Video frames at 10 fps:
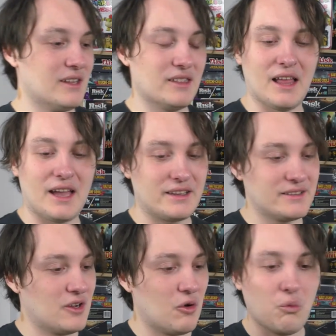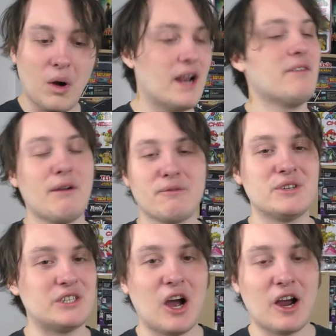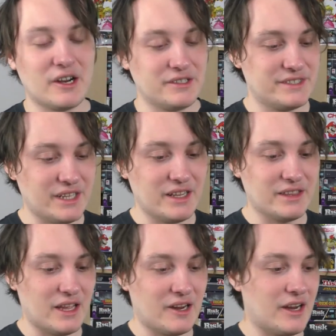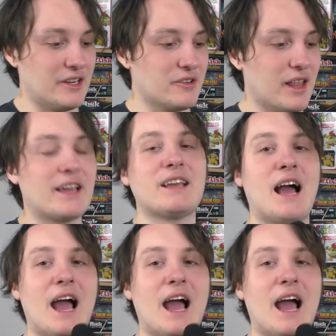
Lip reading: like one of every card sitting there and you're like,